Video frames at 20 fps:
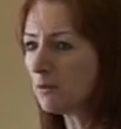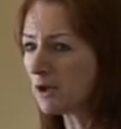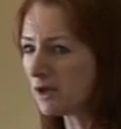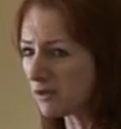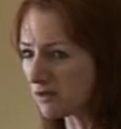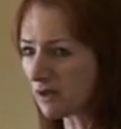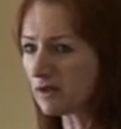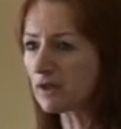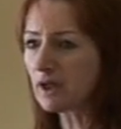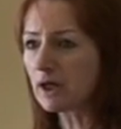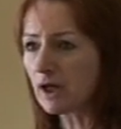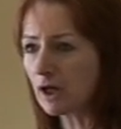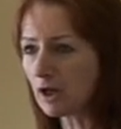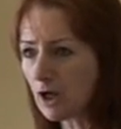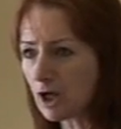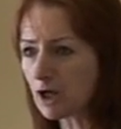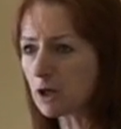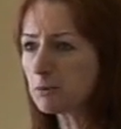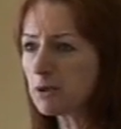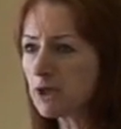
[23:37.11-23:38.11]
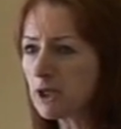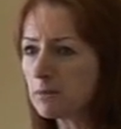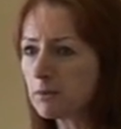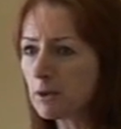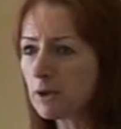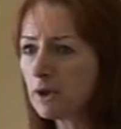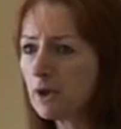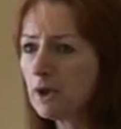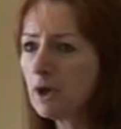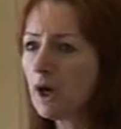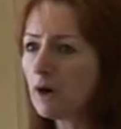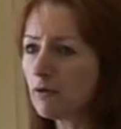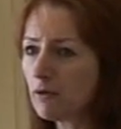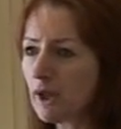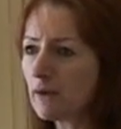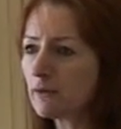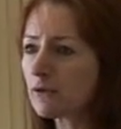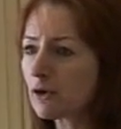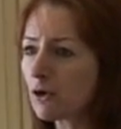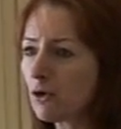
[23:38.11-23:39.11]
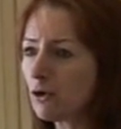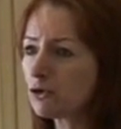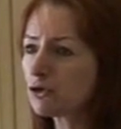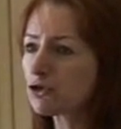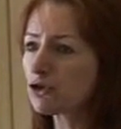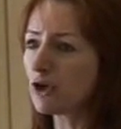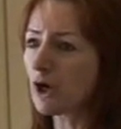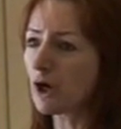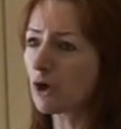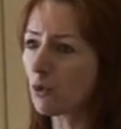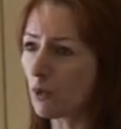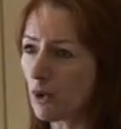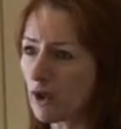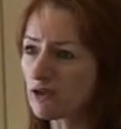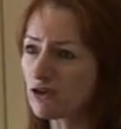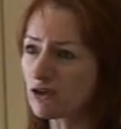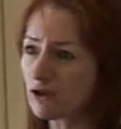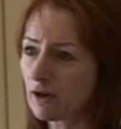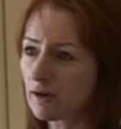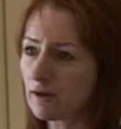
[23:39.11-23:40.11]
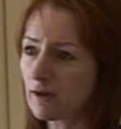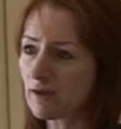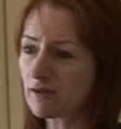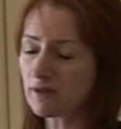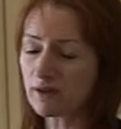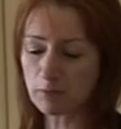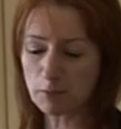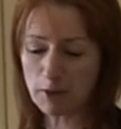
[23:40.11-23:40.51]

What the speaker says: because I think a lot of people around the country are questioning this,